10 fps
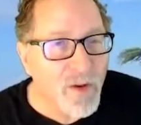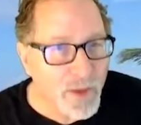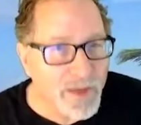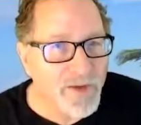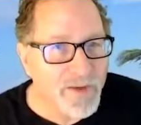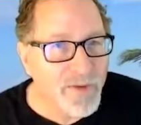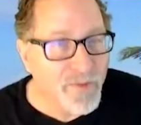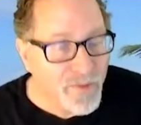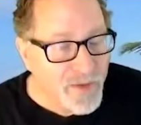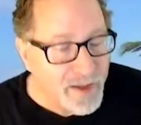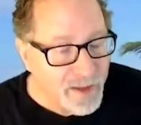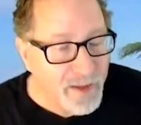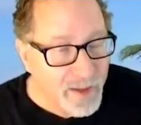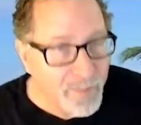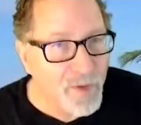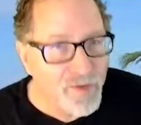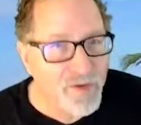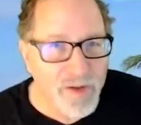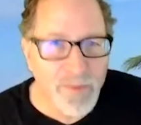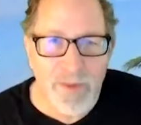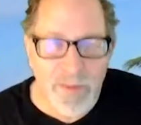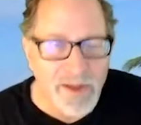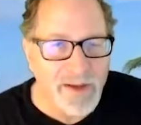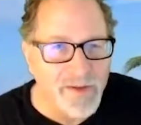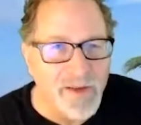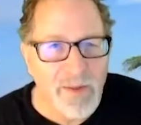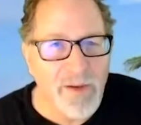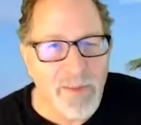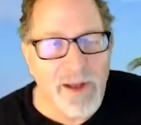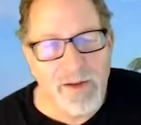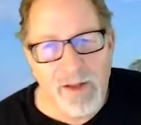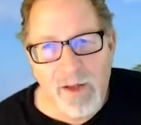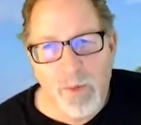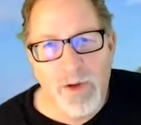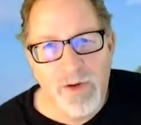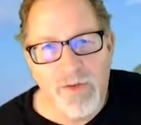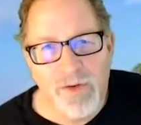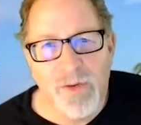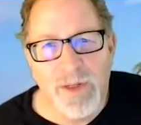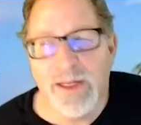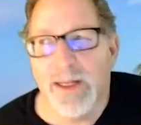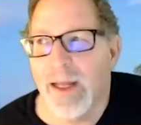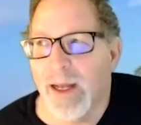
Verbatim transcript: ways, even if you've got a, a personal commitment and excitement about what you're doing.